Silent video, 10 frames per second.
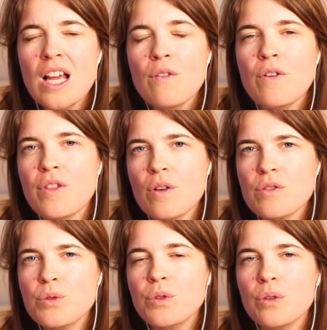For
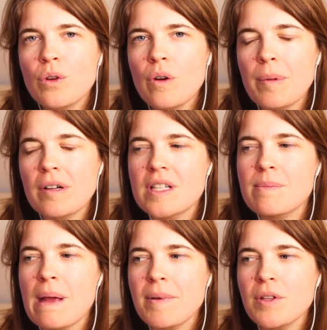those who don't know about
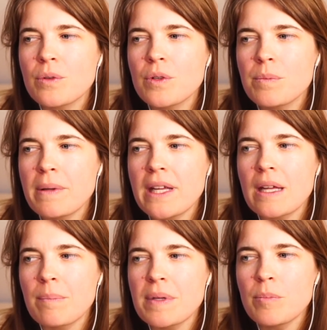this, maybe you could
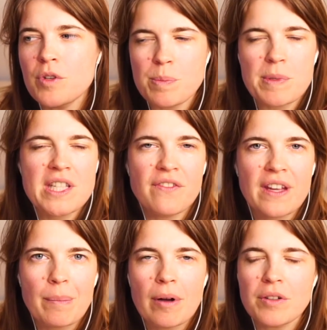be a bit more
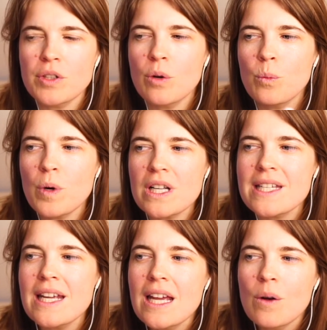specific about, what
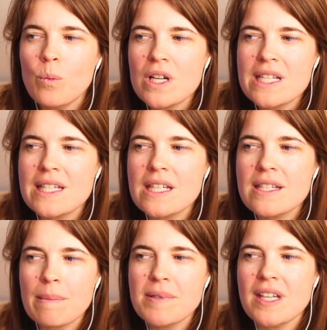was the
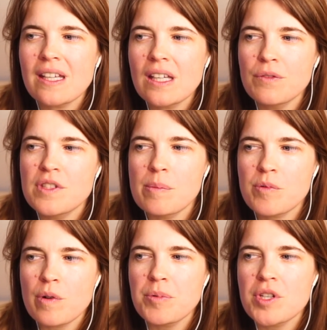Substack gift
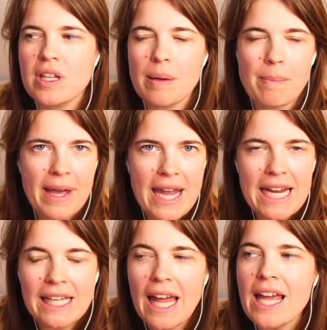subscription campaign?